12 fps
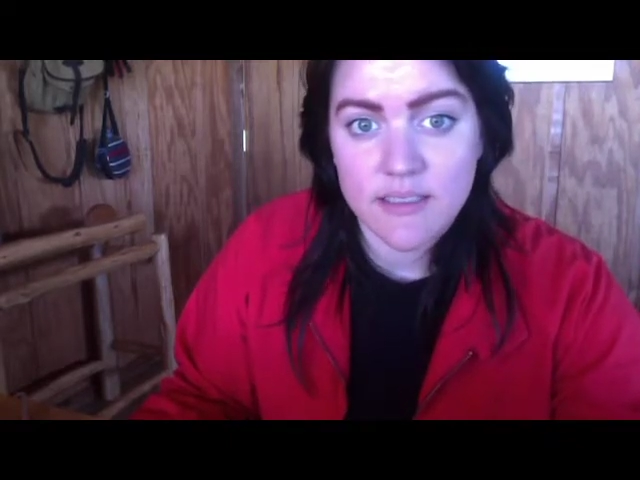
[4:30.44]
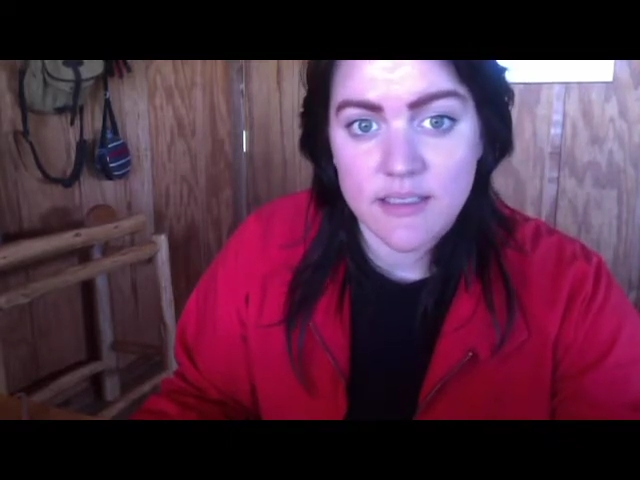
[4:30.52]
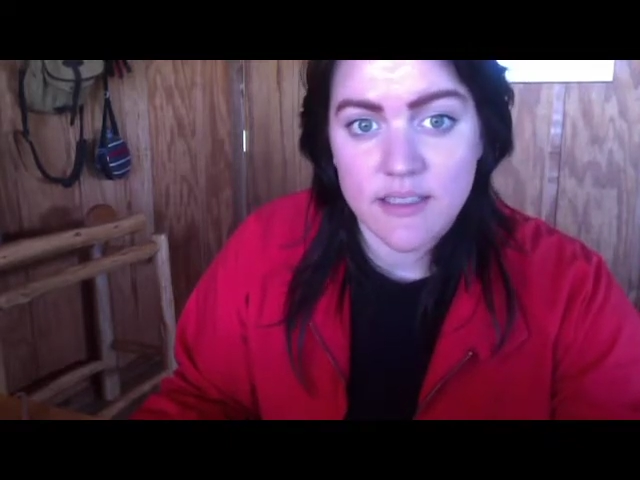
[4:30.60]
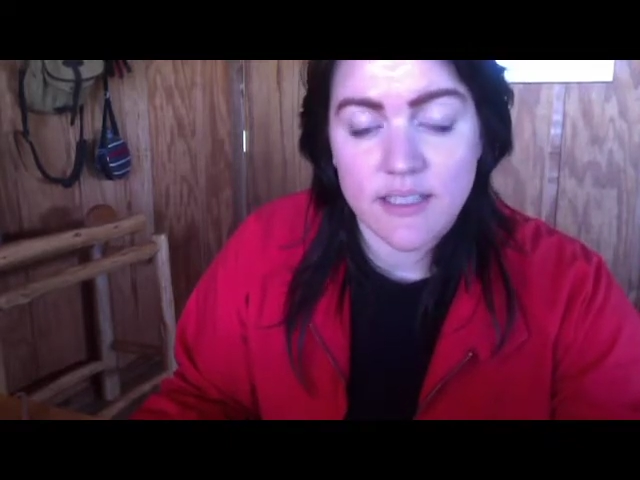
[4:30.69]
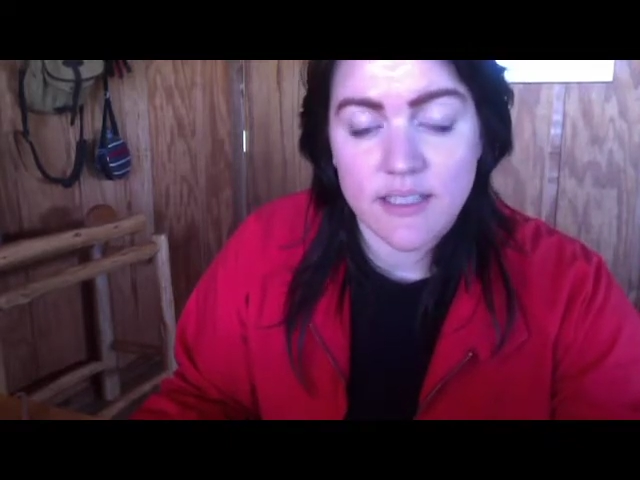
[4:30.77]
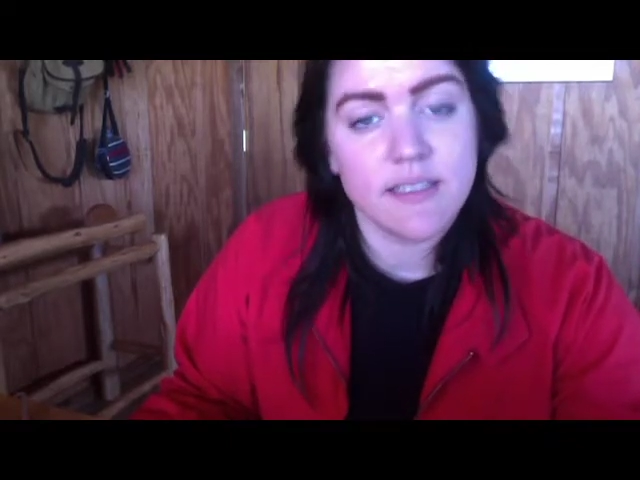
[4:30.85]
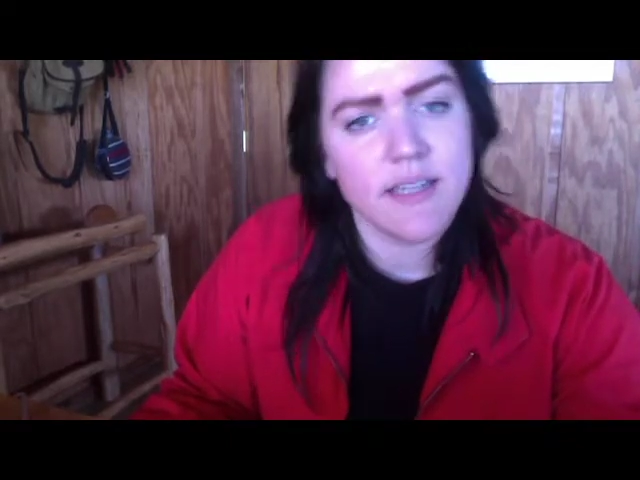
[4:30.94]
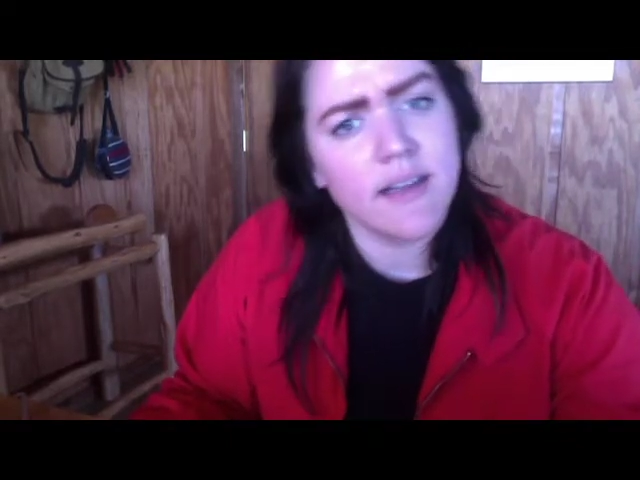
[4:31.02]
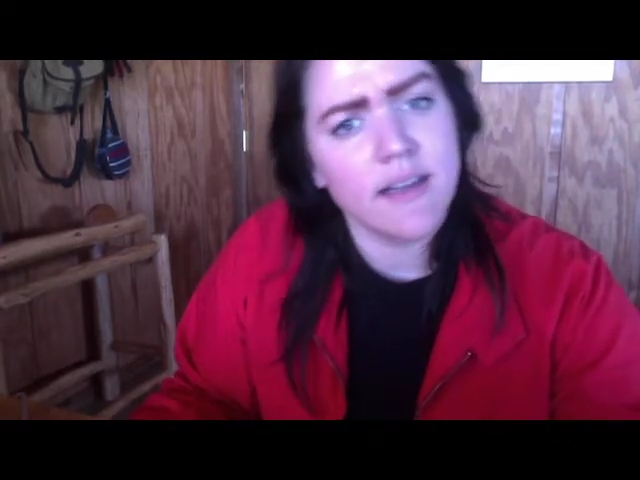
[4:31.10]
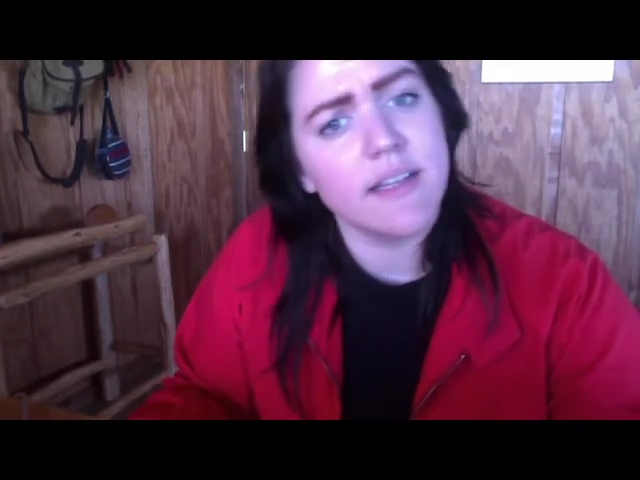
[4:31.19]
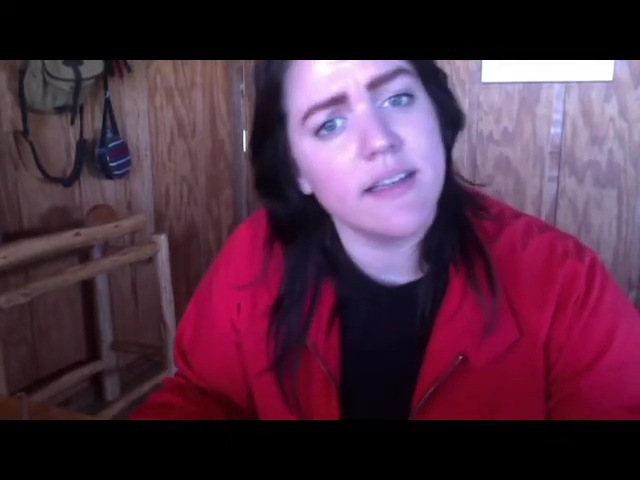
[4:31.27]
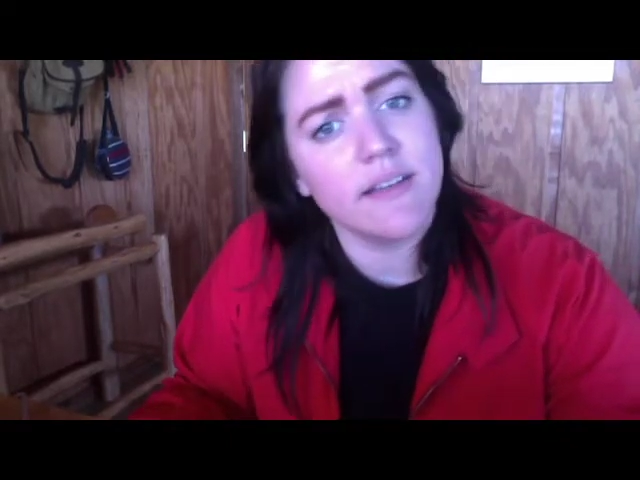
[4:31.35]
this
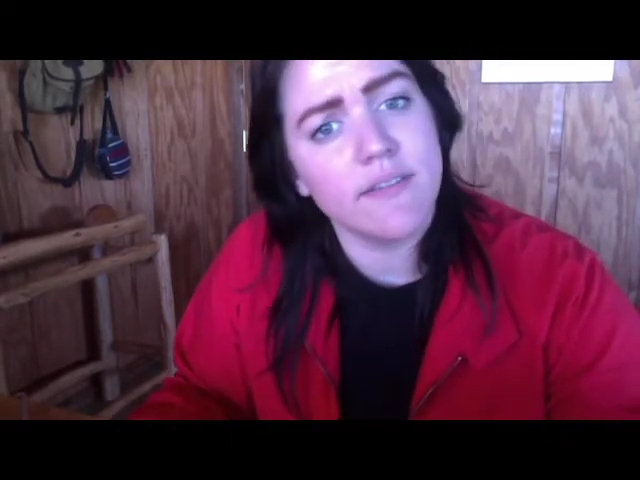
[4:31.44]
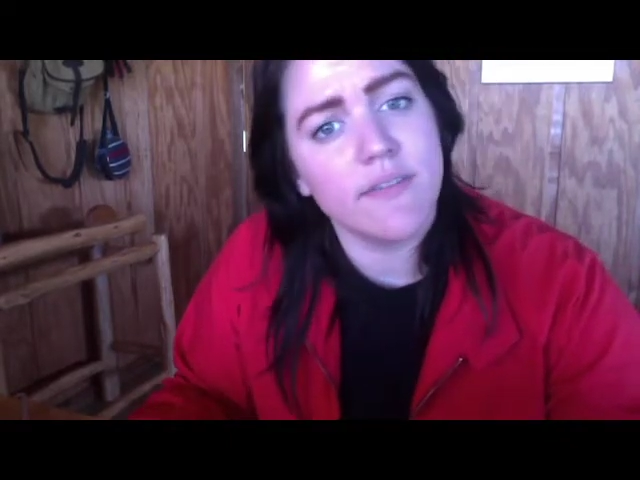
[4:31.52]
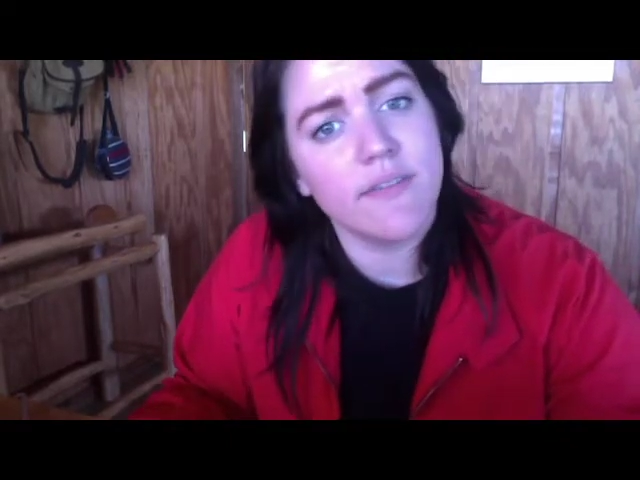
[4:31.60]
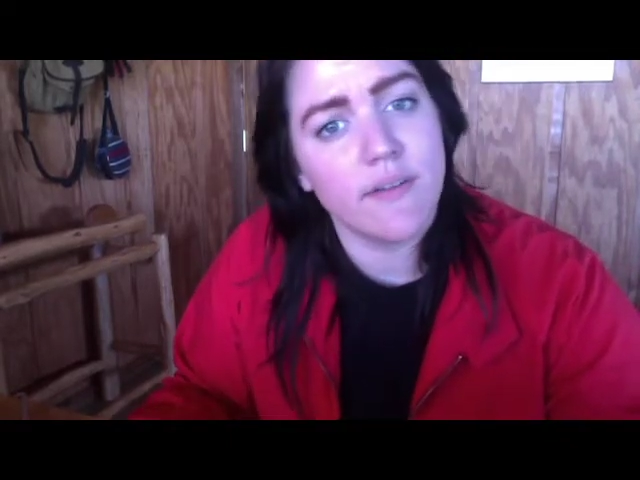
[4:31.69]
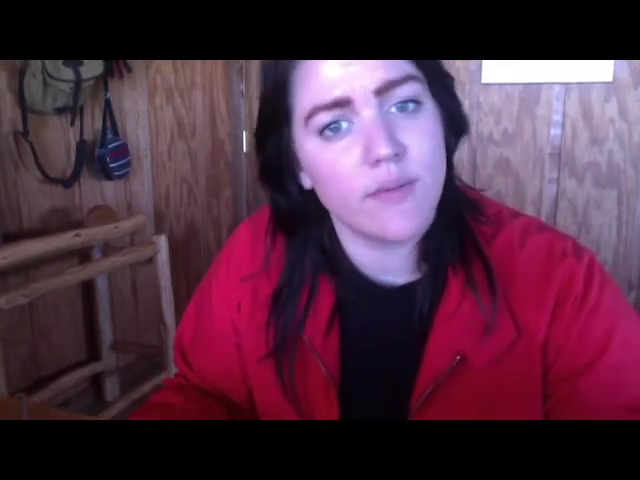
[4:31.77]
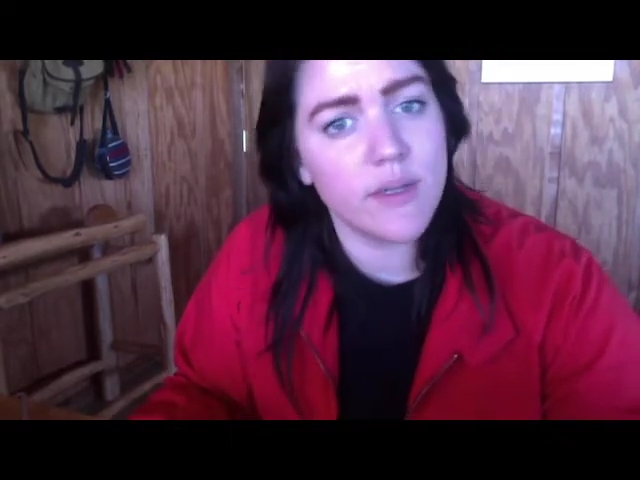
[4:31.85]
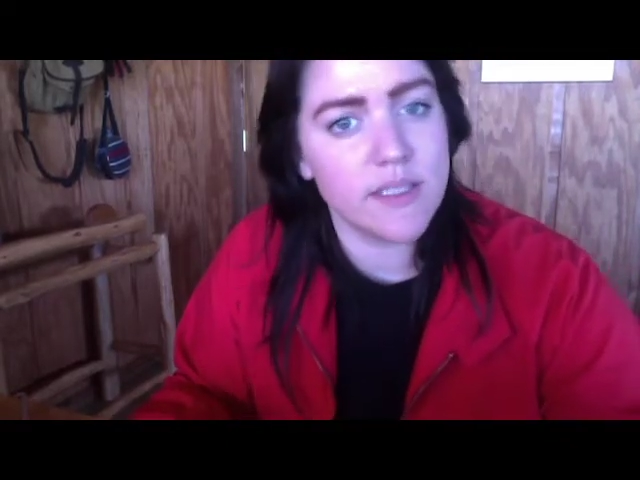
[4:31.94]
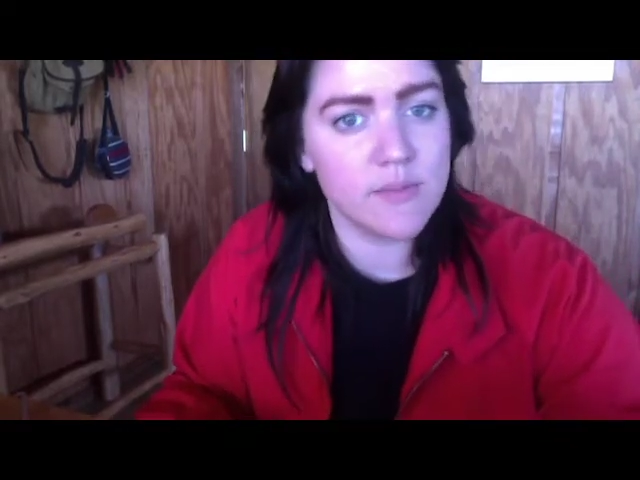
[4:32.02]
narrative of what